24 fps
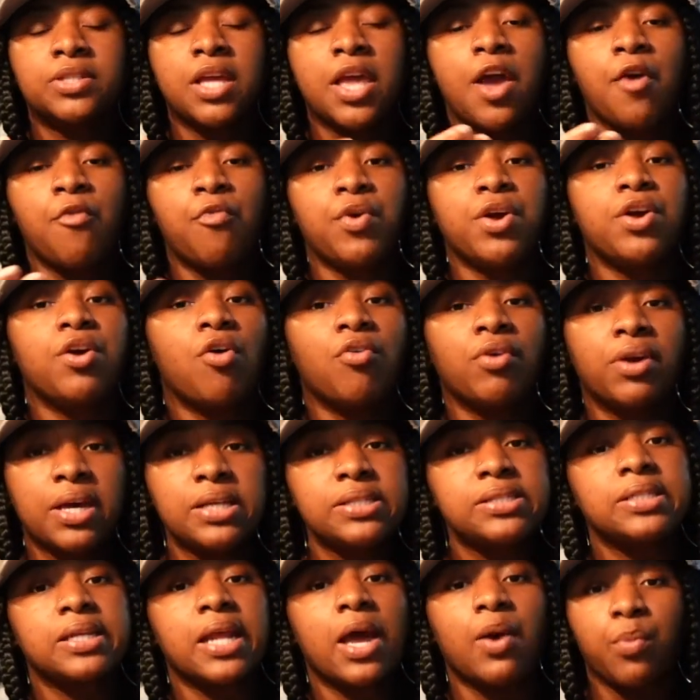if we gonna
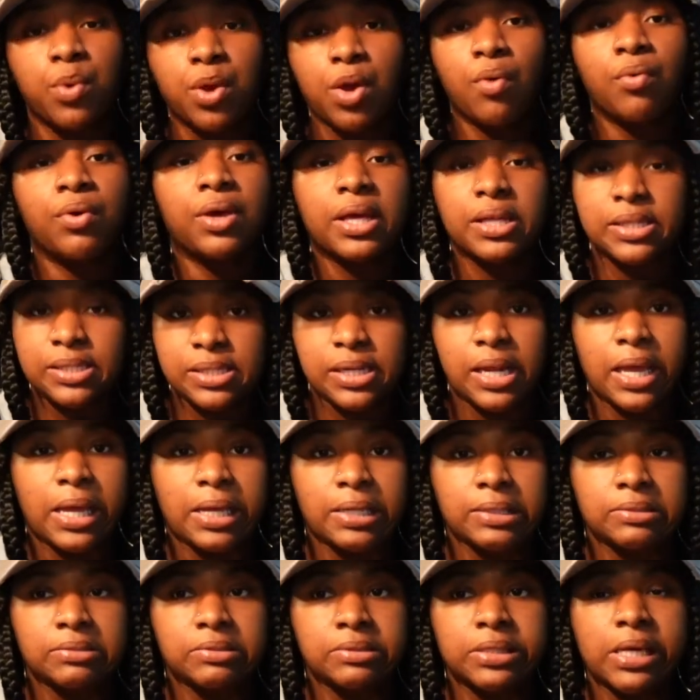get to that, we gonna get to that,
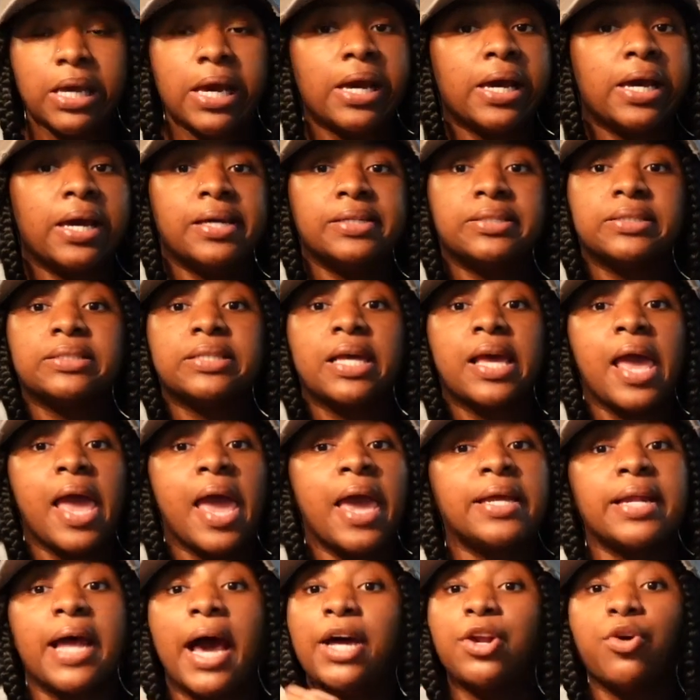and
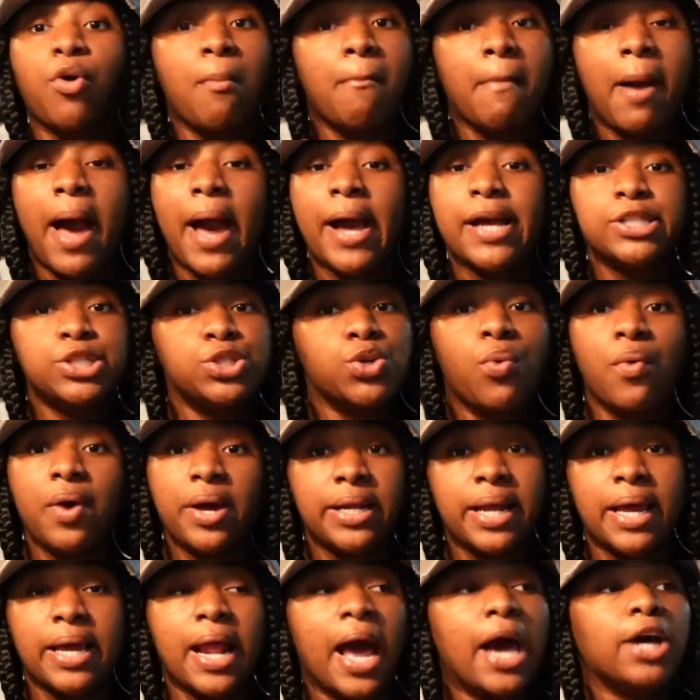I don't mind doing
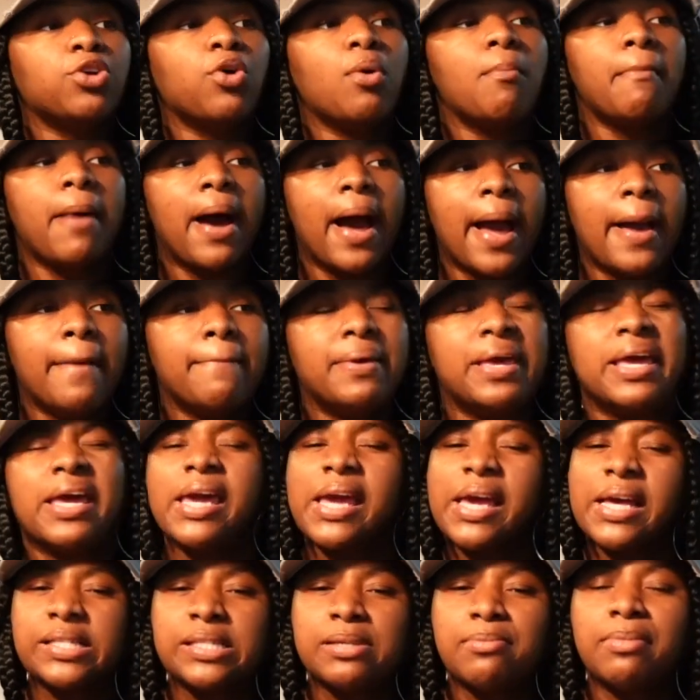that. I don't mind being
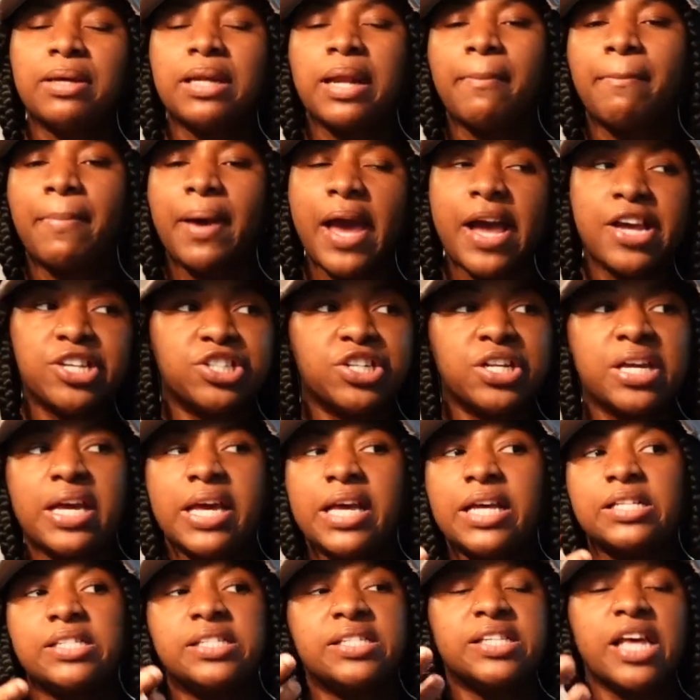intimate and passionate
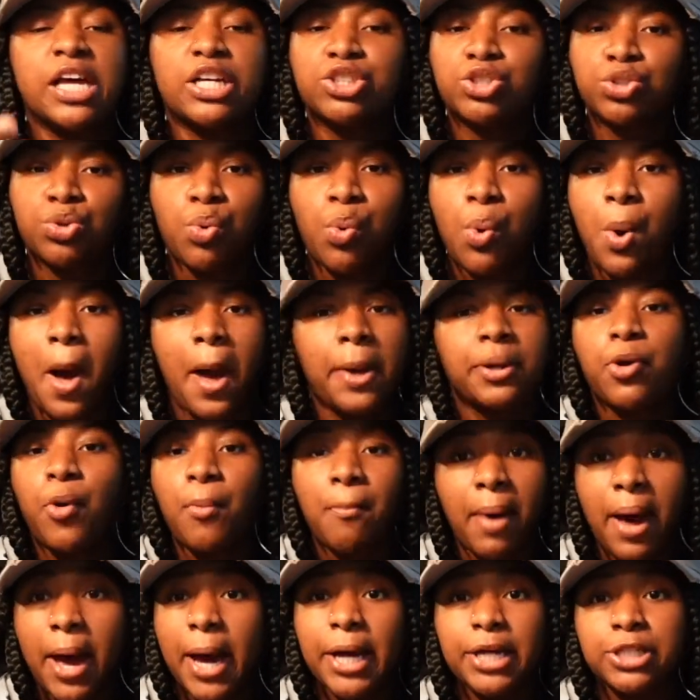and sexual. I don't
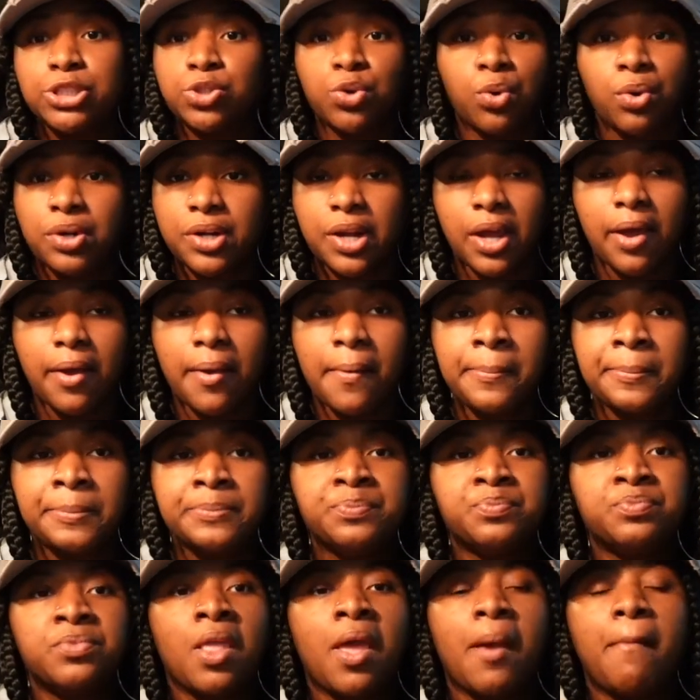mind doing that.
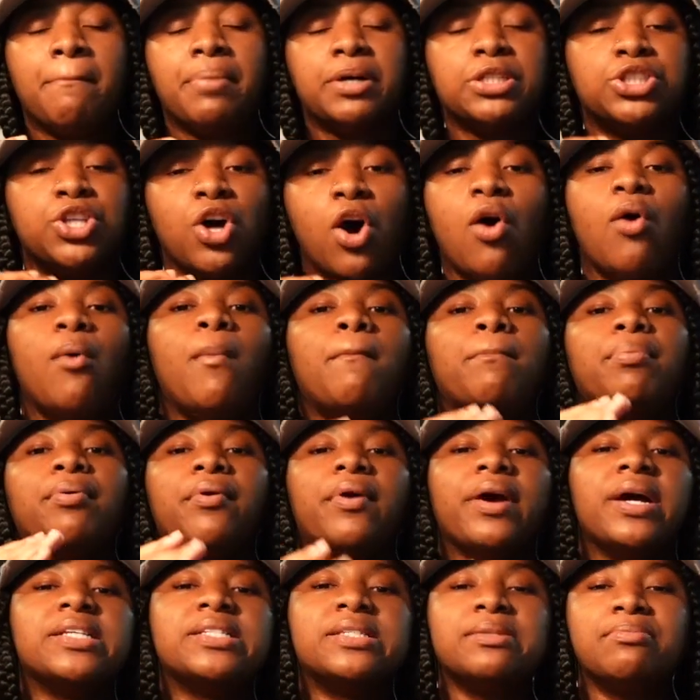But don't
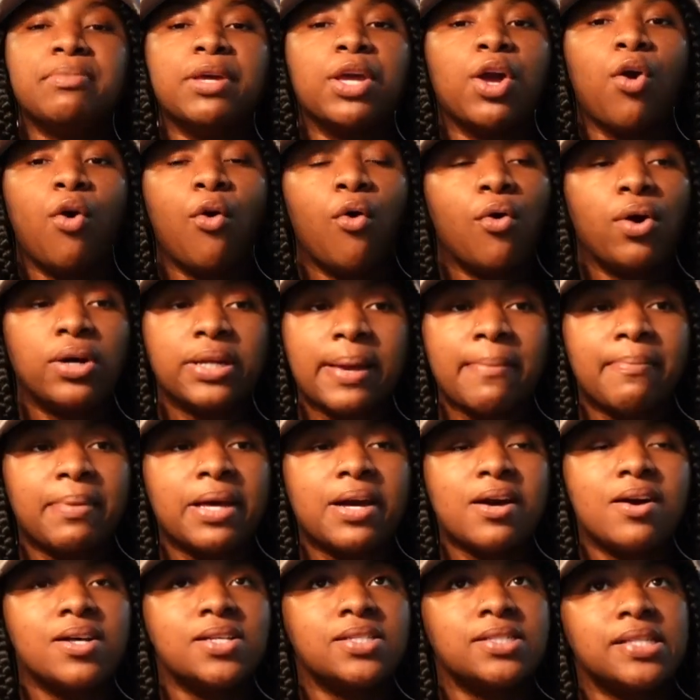press me on it,
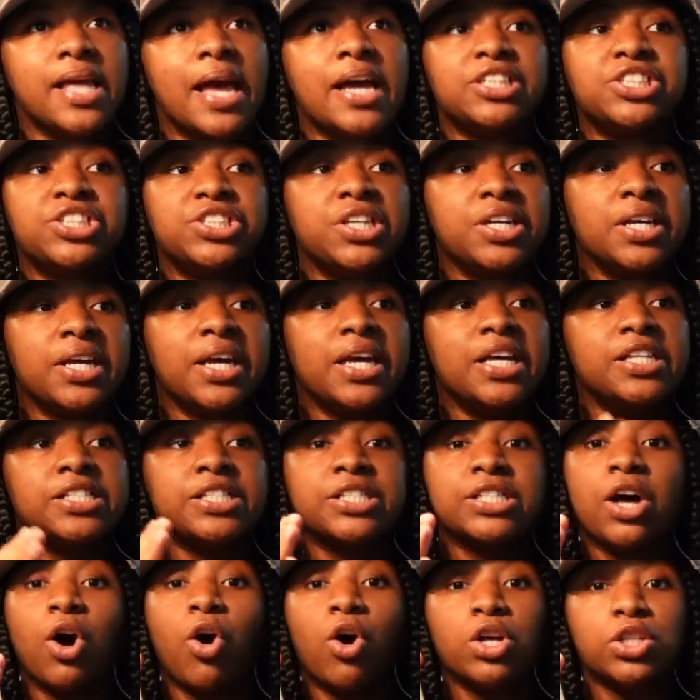because that shit
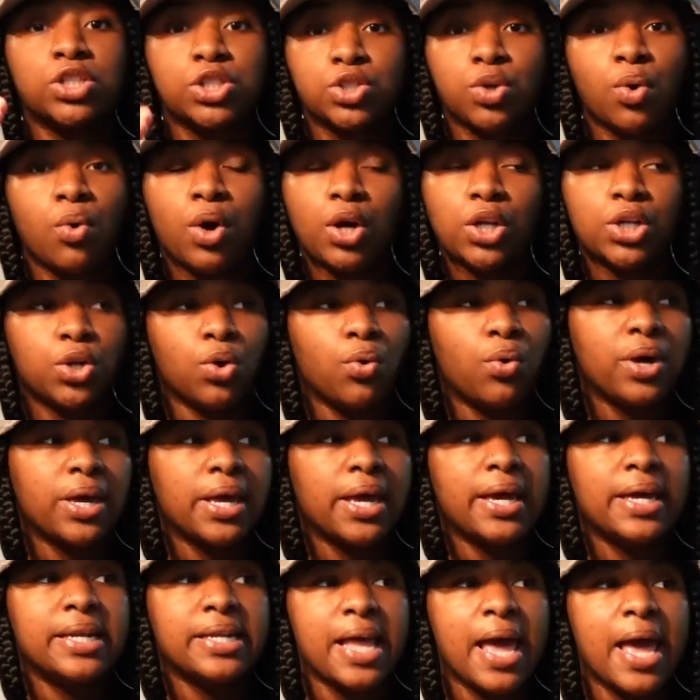is so annoying.
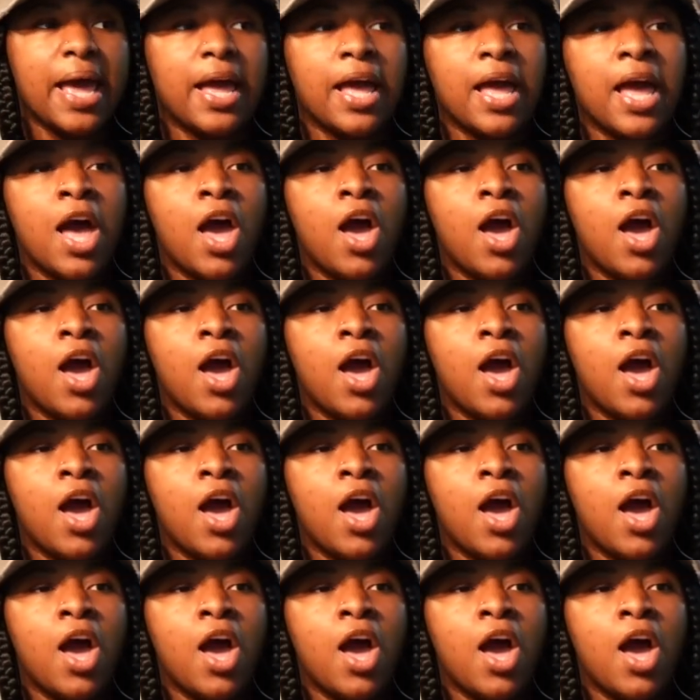And that